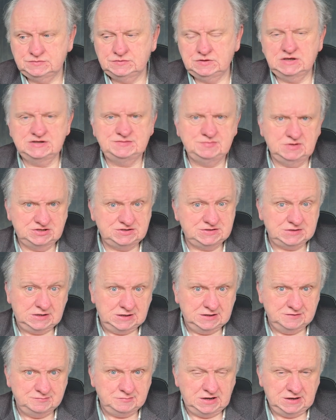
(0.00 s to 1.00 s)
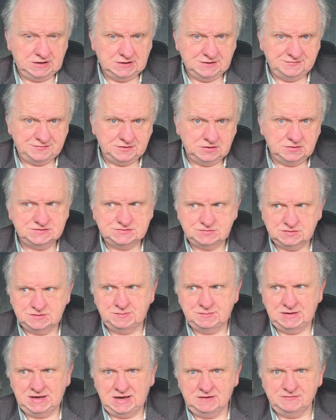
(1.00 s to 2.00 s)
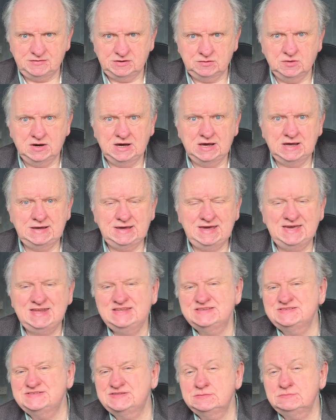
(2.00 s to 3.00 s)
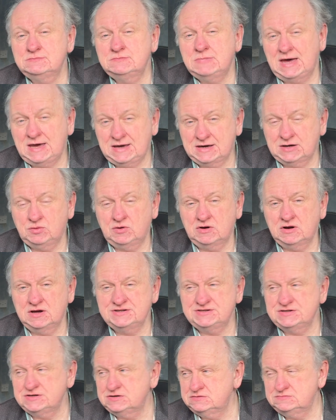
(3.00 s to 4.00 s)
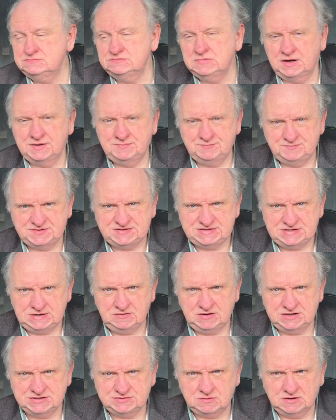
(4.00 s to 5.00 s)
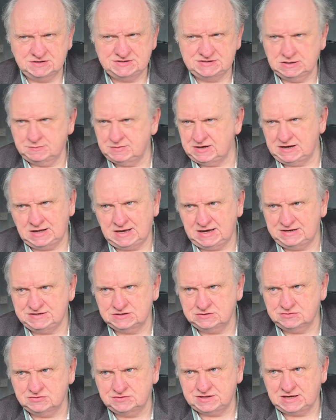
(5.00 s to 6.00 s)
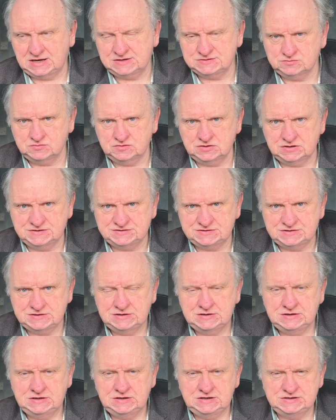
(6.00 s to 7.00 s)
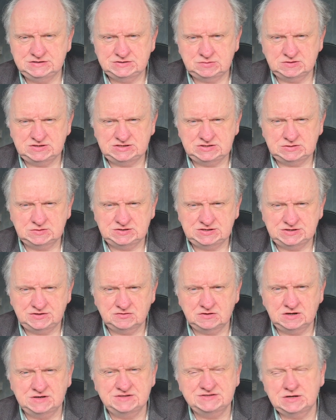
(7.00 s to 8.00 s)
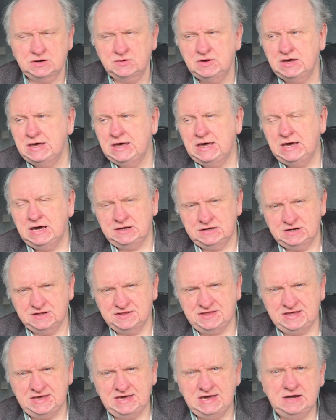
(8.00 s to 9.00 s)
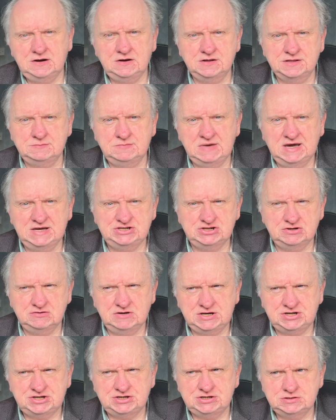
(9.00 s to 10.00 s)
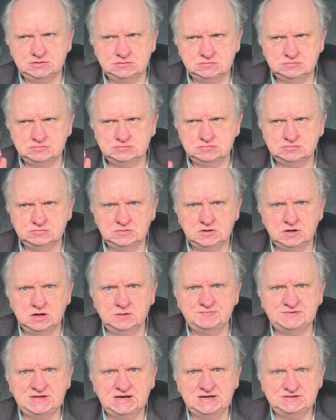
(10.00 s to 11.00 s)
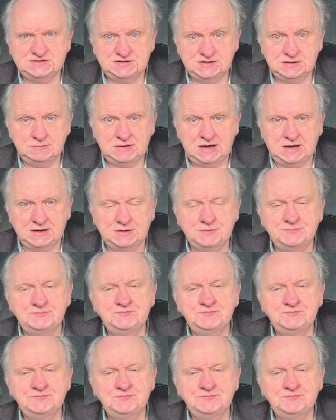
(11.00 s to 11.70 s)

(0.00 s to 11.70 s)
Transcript: As much as I love my iPhone, it's with me everywhere, it is the Mac where I do my serious writing, about 800,000 words in 2023. So another year, another major-ish update to the Mac.